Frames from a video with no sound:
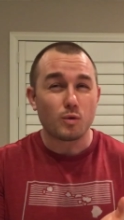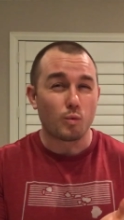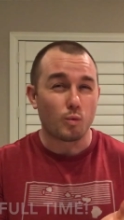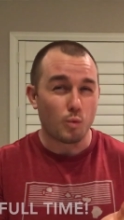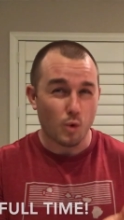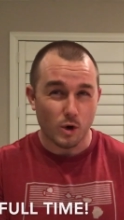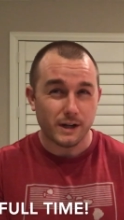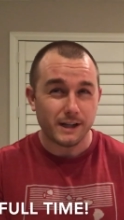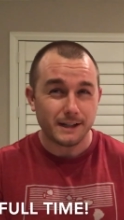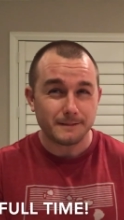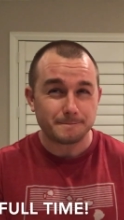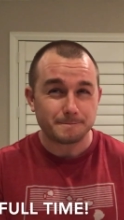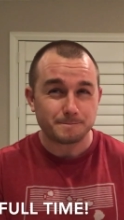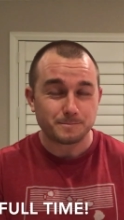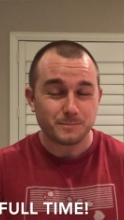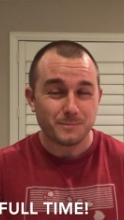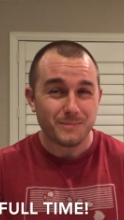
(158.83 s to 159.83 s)
working,
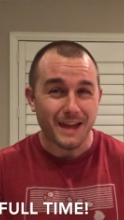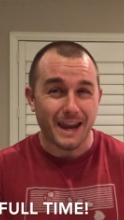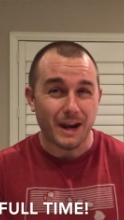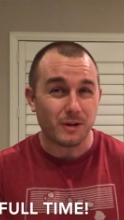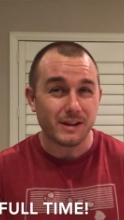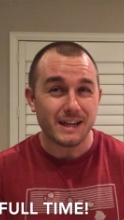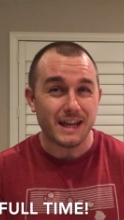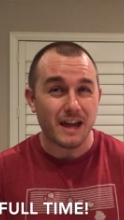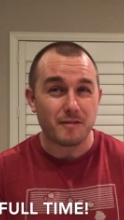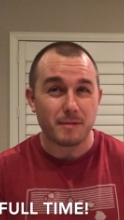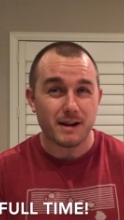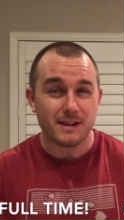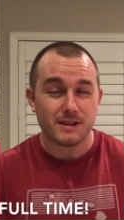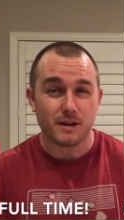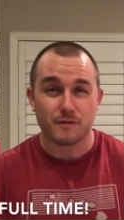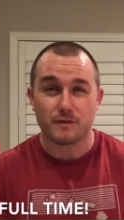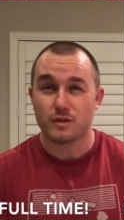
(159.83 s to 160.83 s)
and I only gave
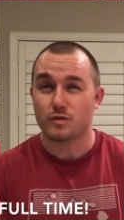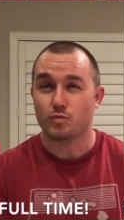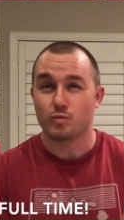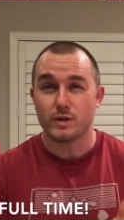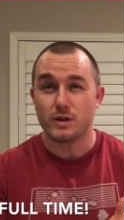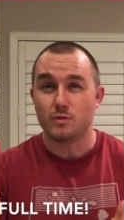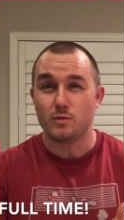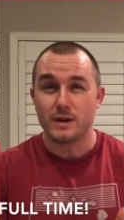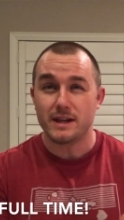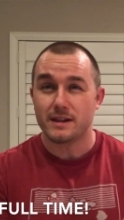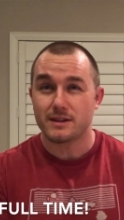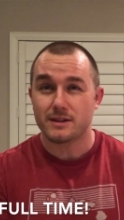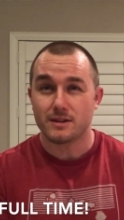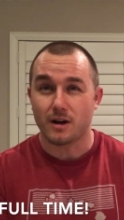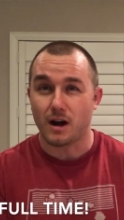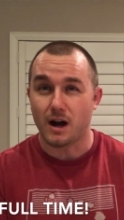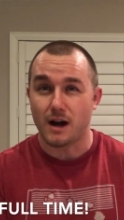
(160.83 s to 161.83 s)
myself three
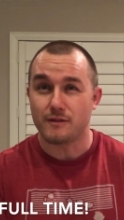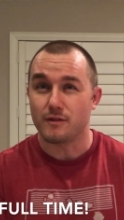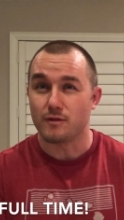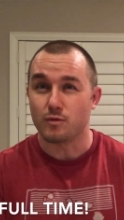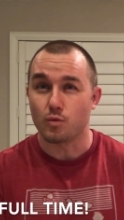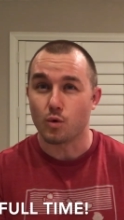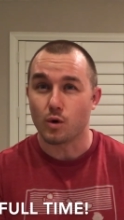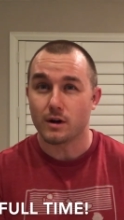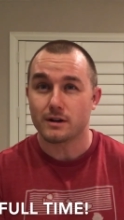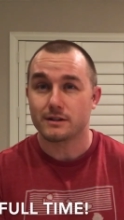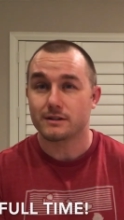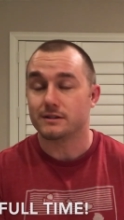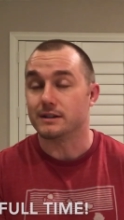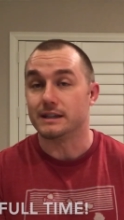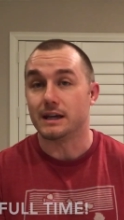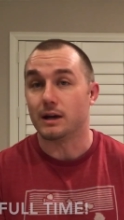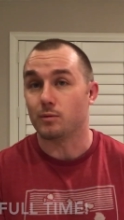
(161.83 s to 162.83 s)
weeks off of work
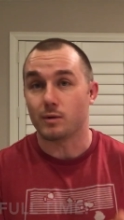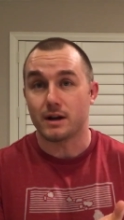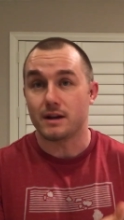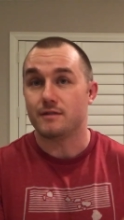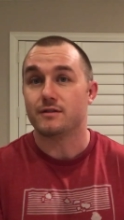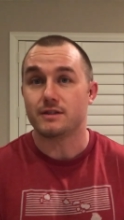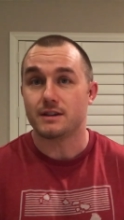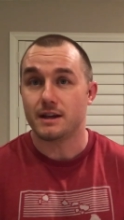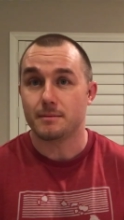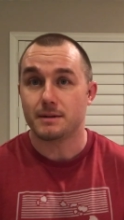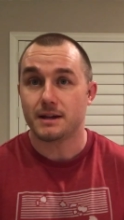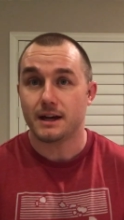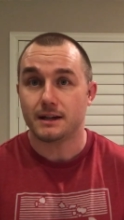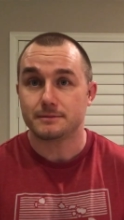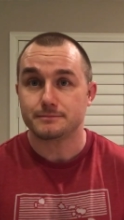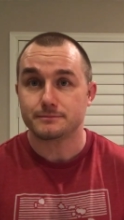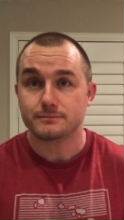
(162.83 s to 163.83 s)
to get ready for the
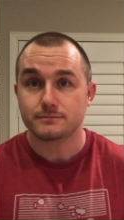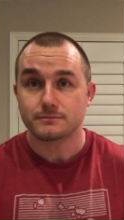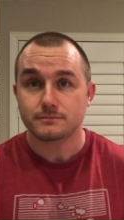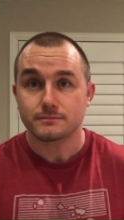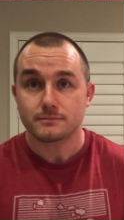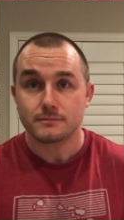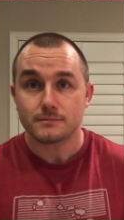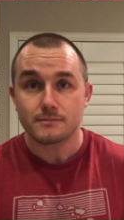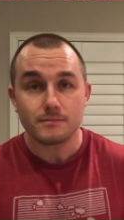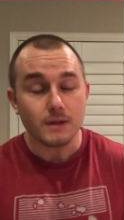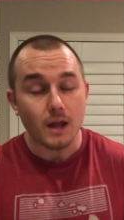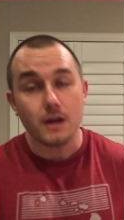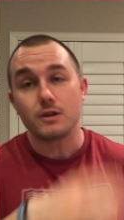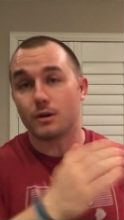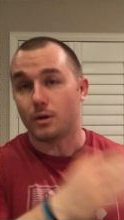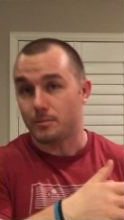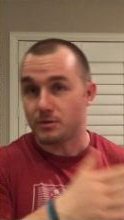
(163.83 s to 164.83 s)
MCAT.
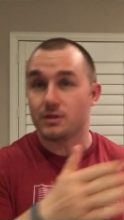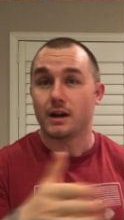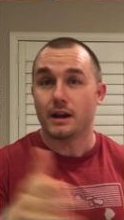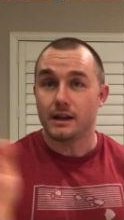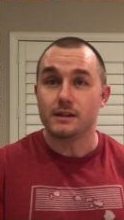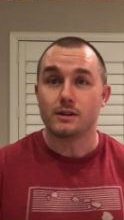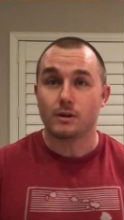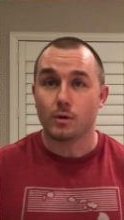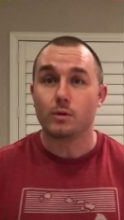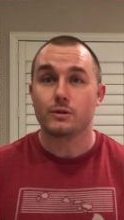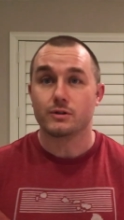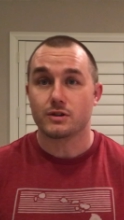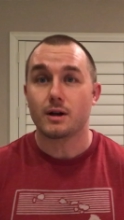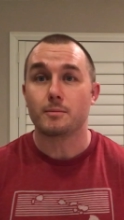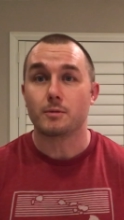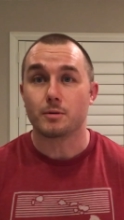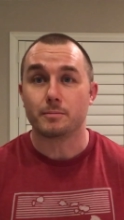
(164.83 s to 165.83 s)
You know, I'm studying the whole
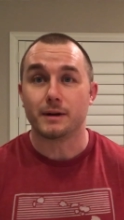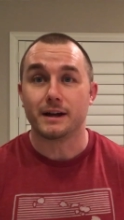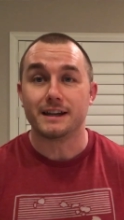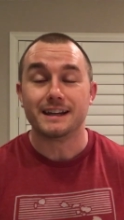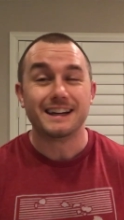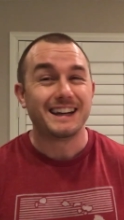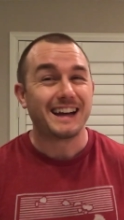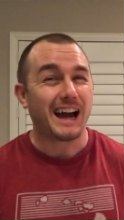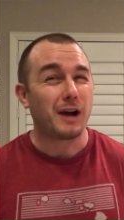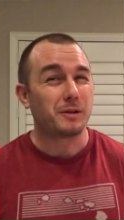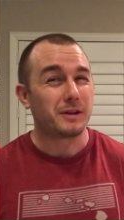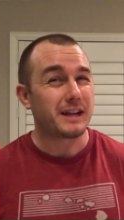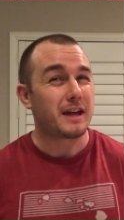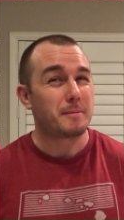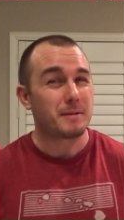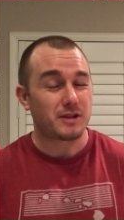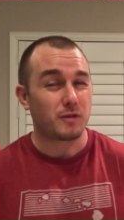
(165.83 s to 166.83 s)
summer, but I only
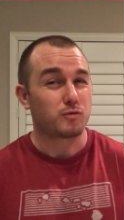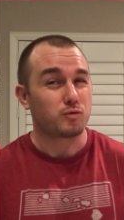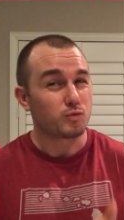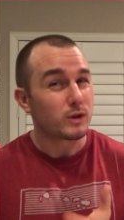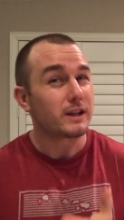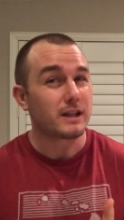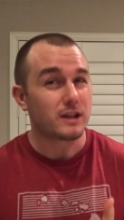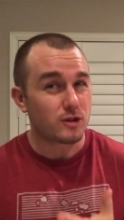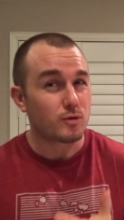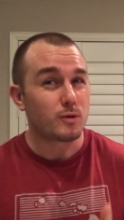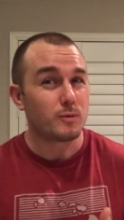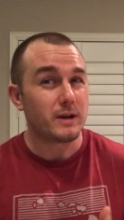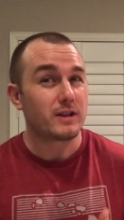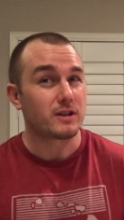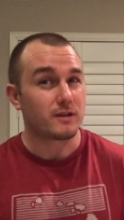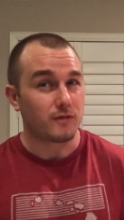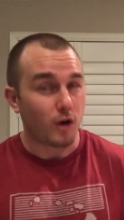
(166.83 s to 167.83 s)
gave myself really three
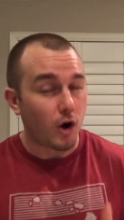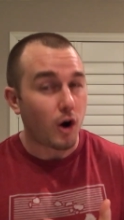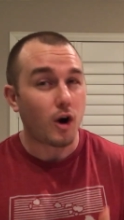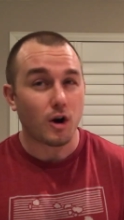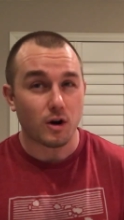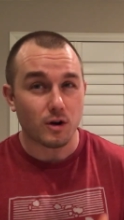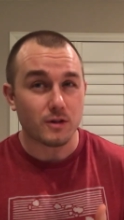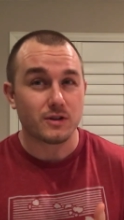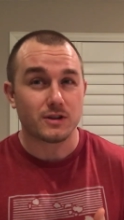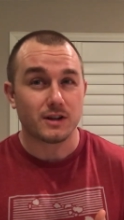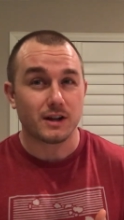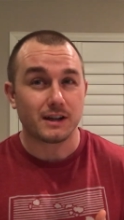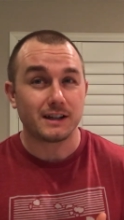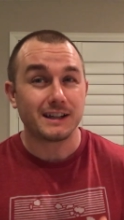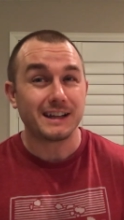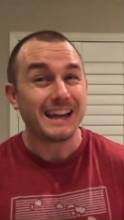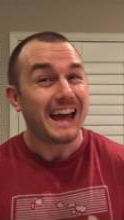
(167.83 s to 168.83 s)
weeks of hard
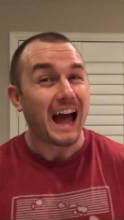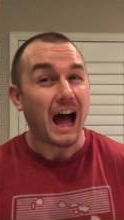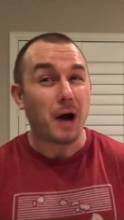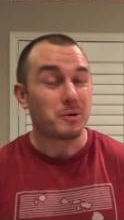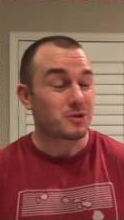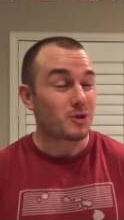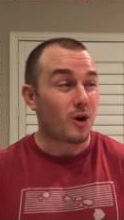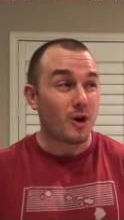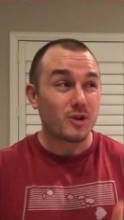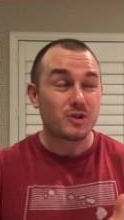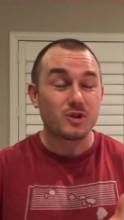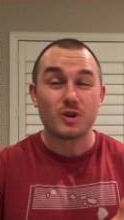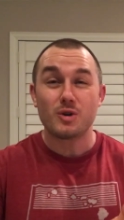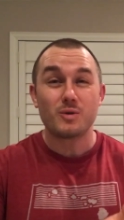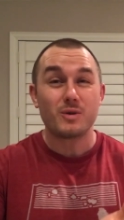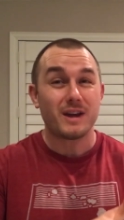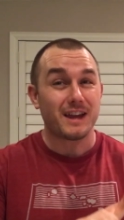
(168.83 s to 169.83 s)
studying. I was
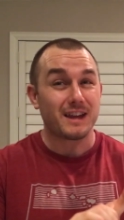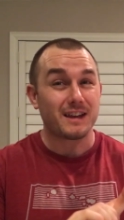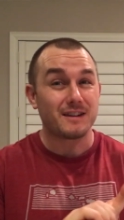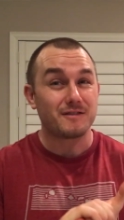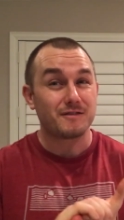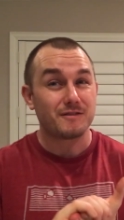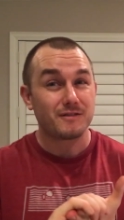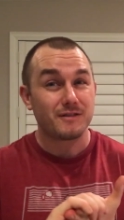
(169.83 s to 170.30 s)
also in